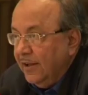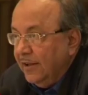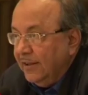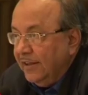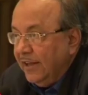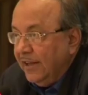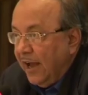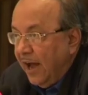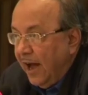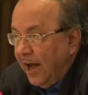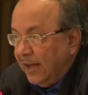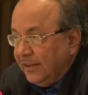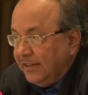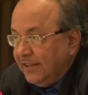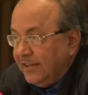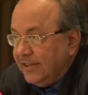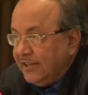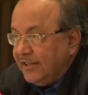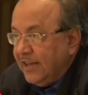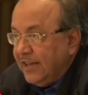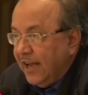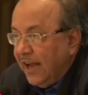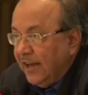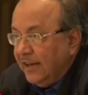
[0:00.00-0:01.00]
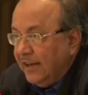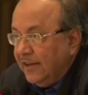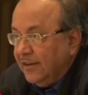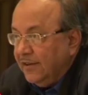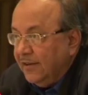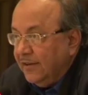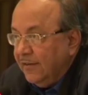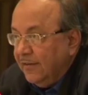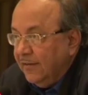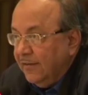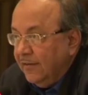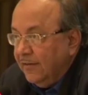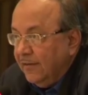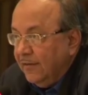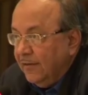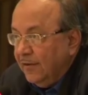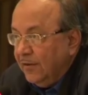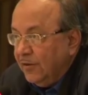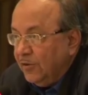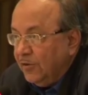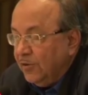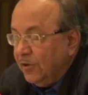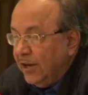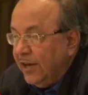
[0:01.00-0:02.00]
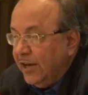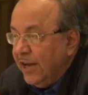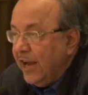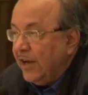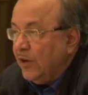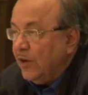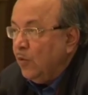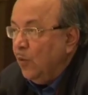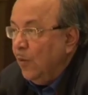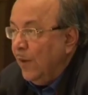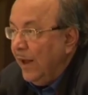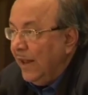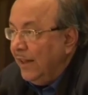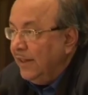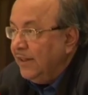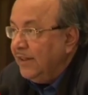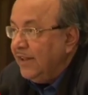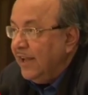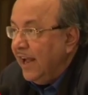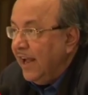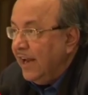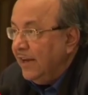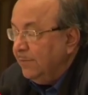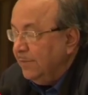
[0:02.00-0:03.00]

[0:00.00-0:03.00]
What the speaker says: the other side, to create wealth